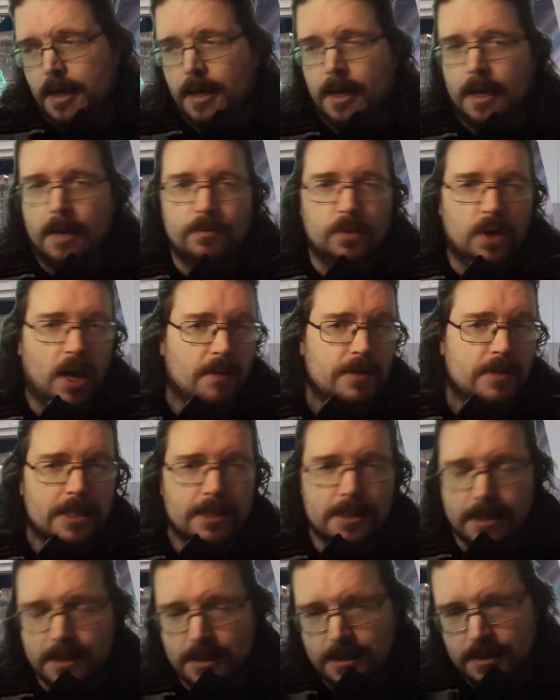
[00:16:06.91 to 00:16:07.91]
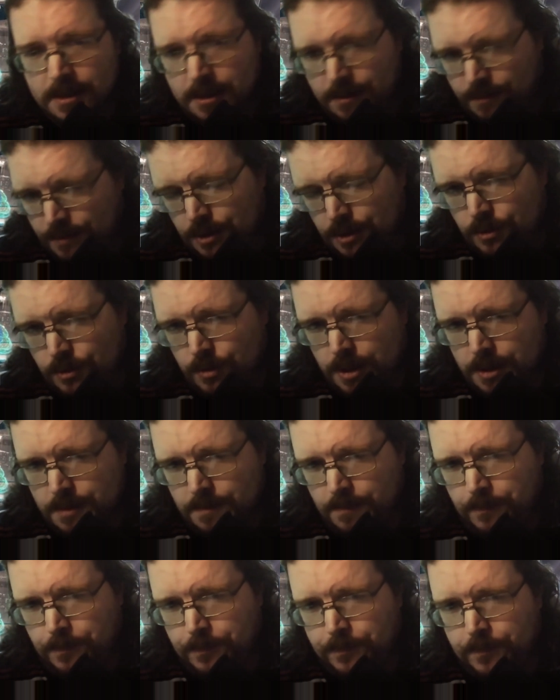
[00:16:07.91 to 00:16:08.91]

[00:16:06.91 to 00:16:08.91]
if you have clinically significant distress,